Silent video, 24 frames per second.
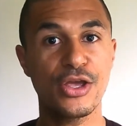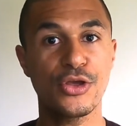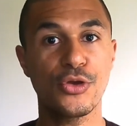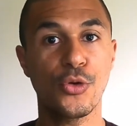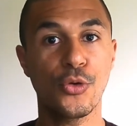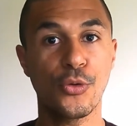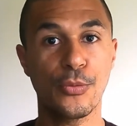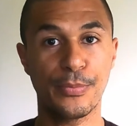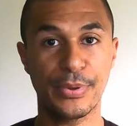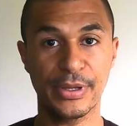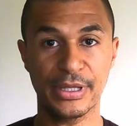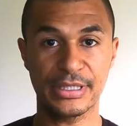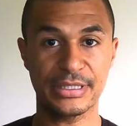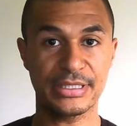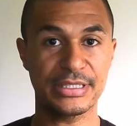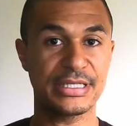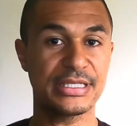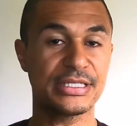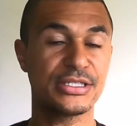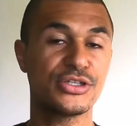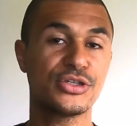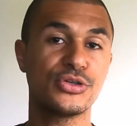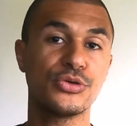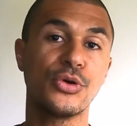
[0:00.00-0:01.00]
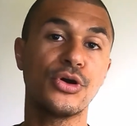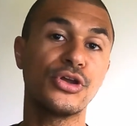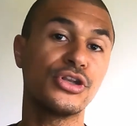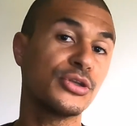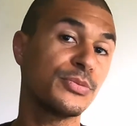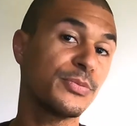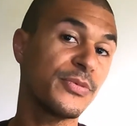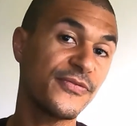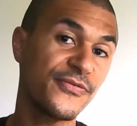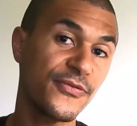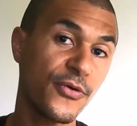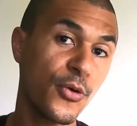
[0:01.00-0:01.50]
Your ability to
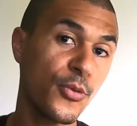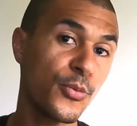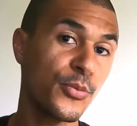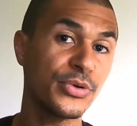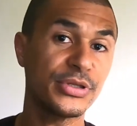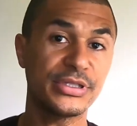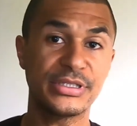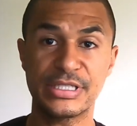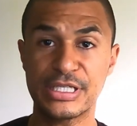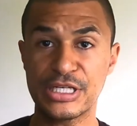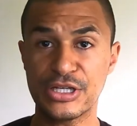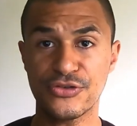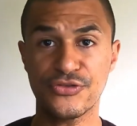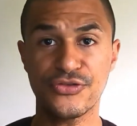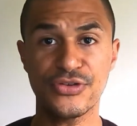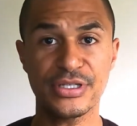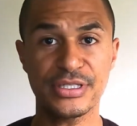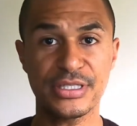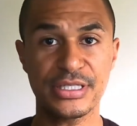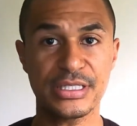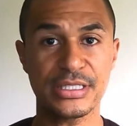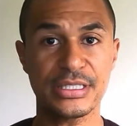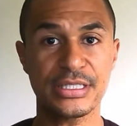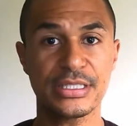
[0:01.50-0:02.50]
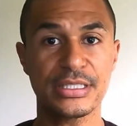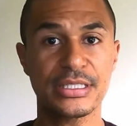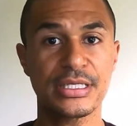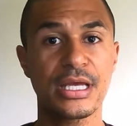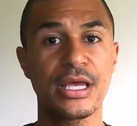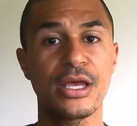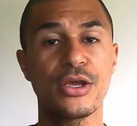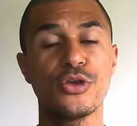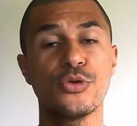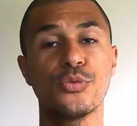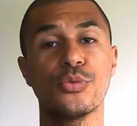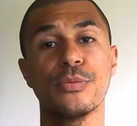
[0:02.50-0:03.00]
underperform
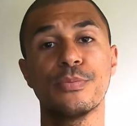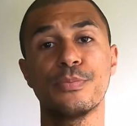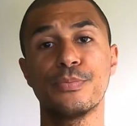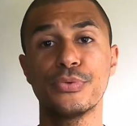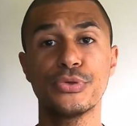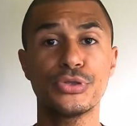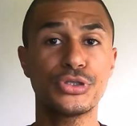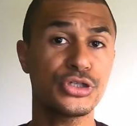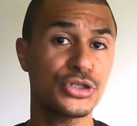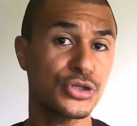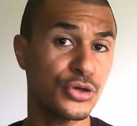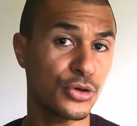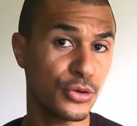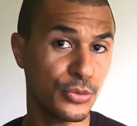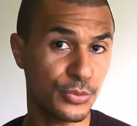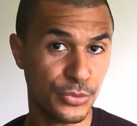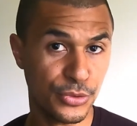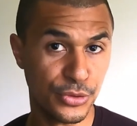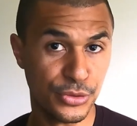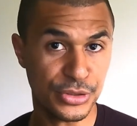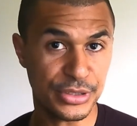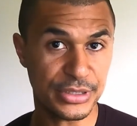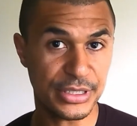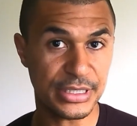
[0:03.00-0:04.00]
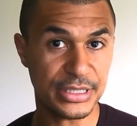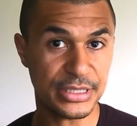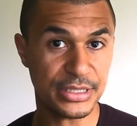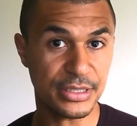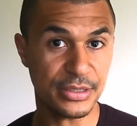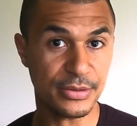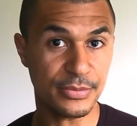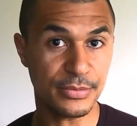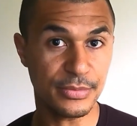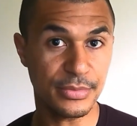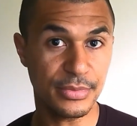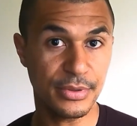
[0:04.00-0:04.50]
decreases. You will boost your immune
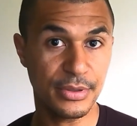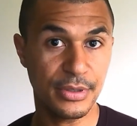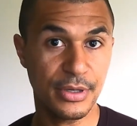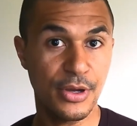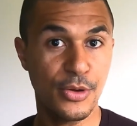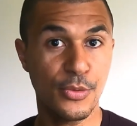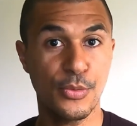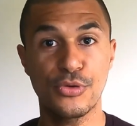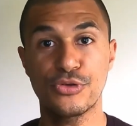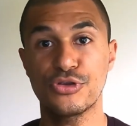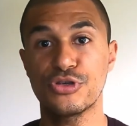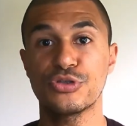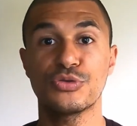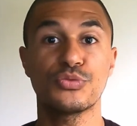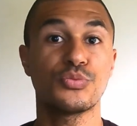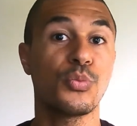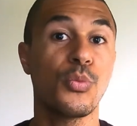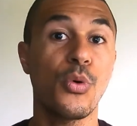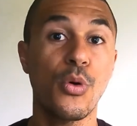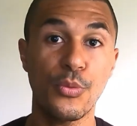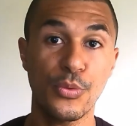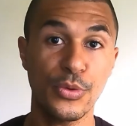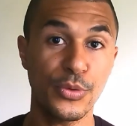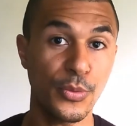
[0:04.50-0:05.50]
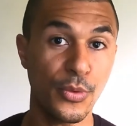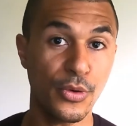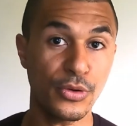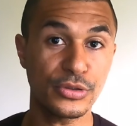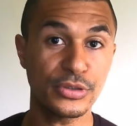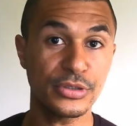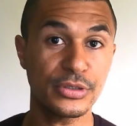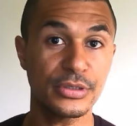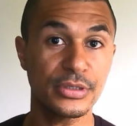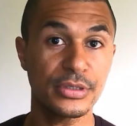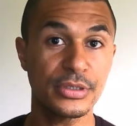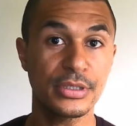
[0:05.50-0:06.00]
system, which is what we
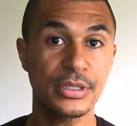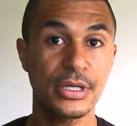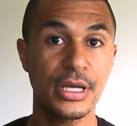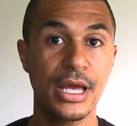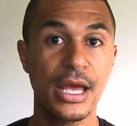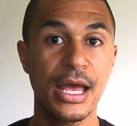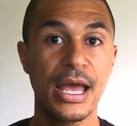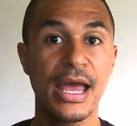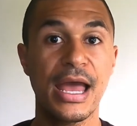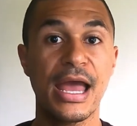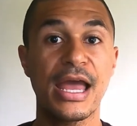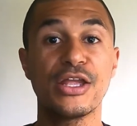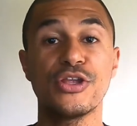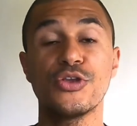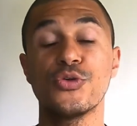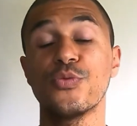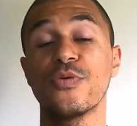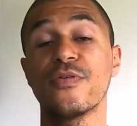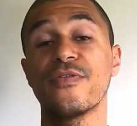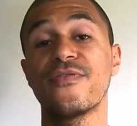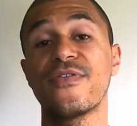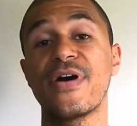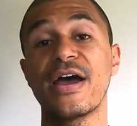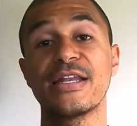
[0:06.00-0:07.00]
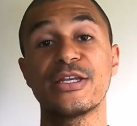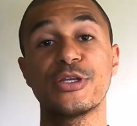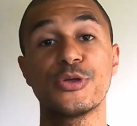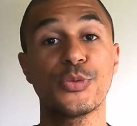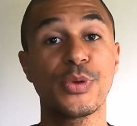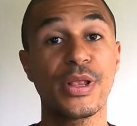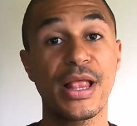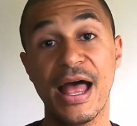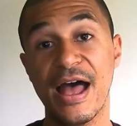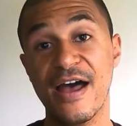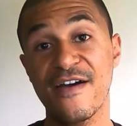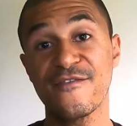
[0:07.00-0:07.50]
want, and you will find you
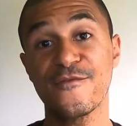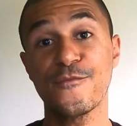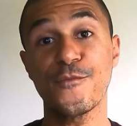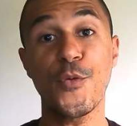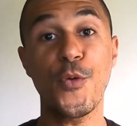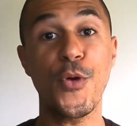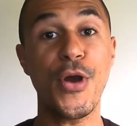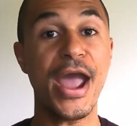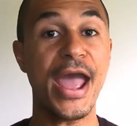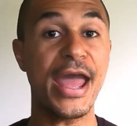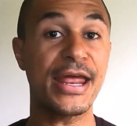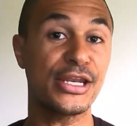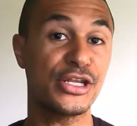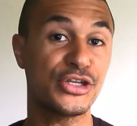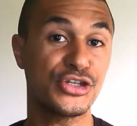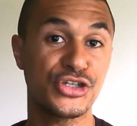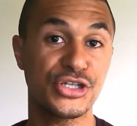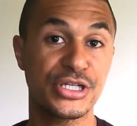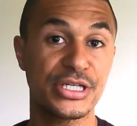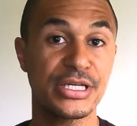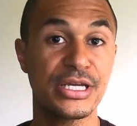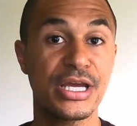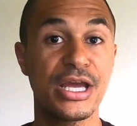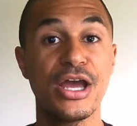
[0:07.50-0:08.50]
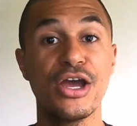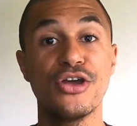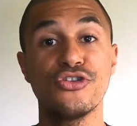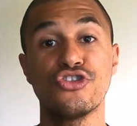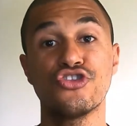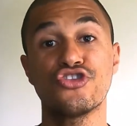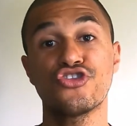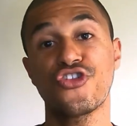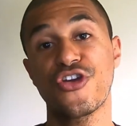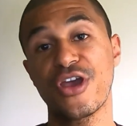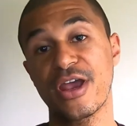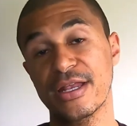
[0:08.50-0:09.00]
will have more energy to
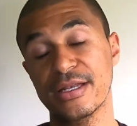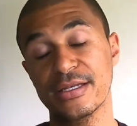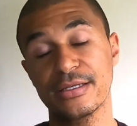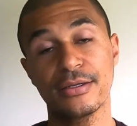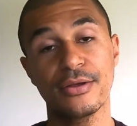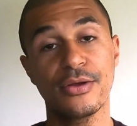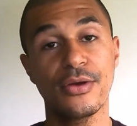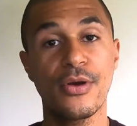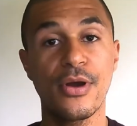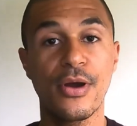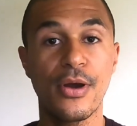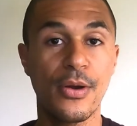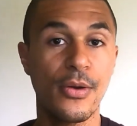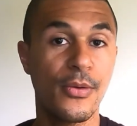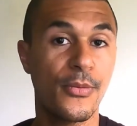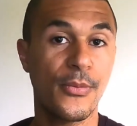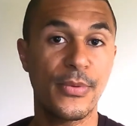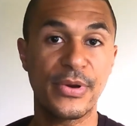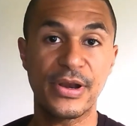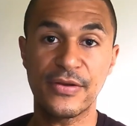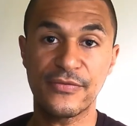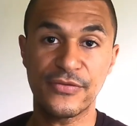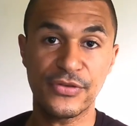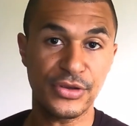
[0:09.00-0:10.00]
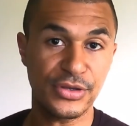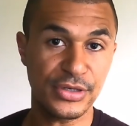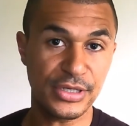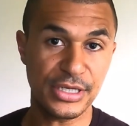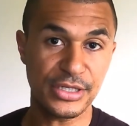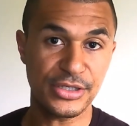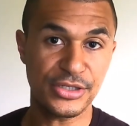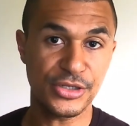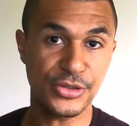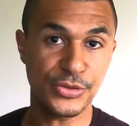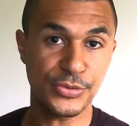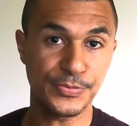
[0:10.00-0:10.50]
train whenever you
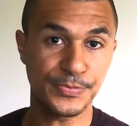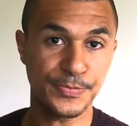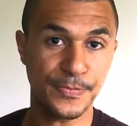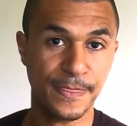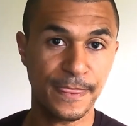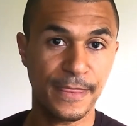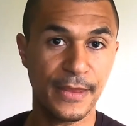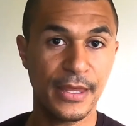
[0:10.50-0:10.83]
need to.